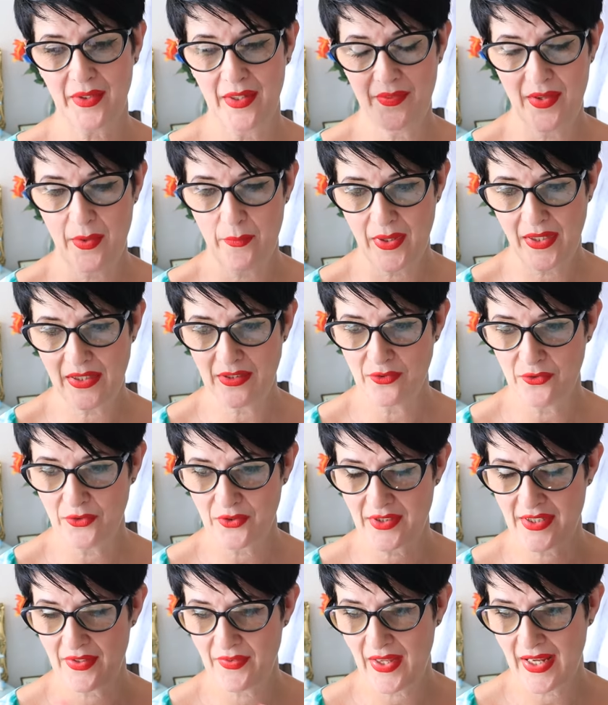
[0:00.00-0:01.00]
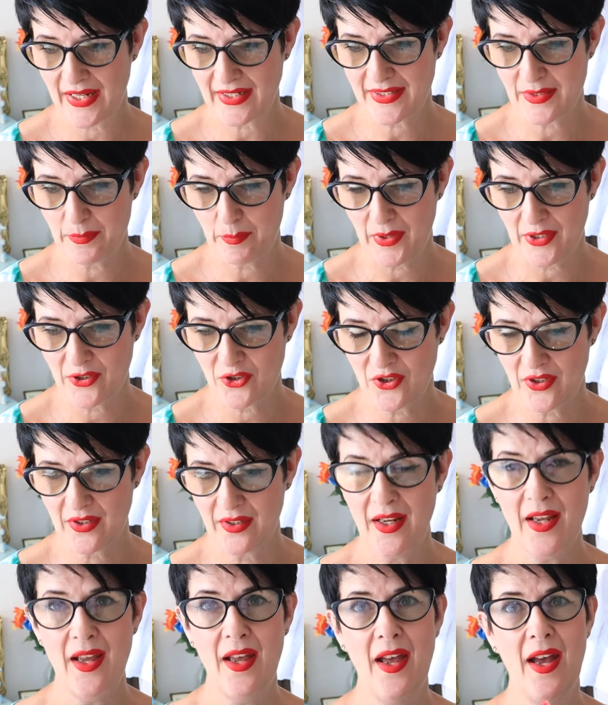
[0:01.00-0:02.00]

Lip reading: then we looked in the exhibition,